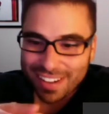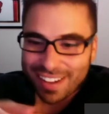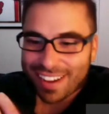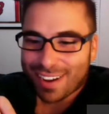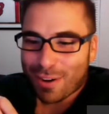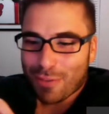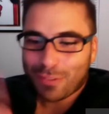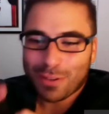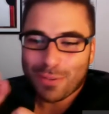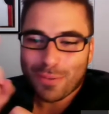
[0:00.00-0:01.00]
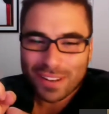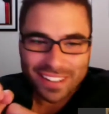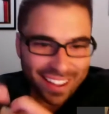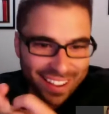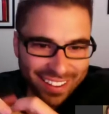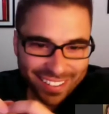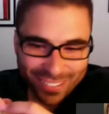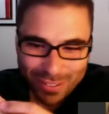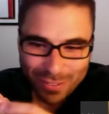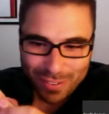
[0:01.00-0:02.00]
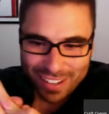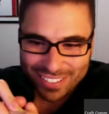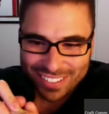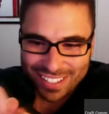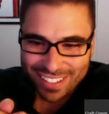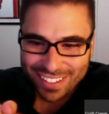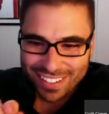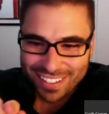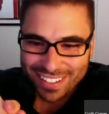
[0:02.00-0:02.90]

Uh, hopefully, one day we find those down here.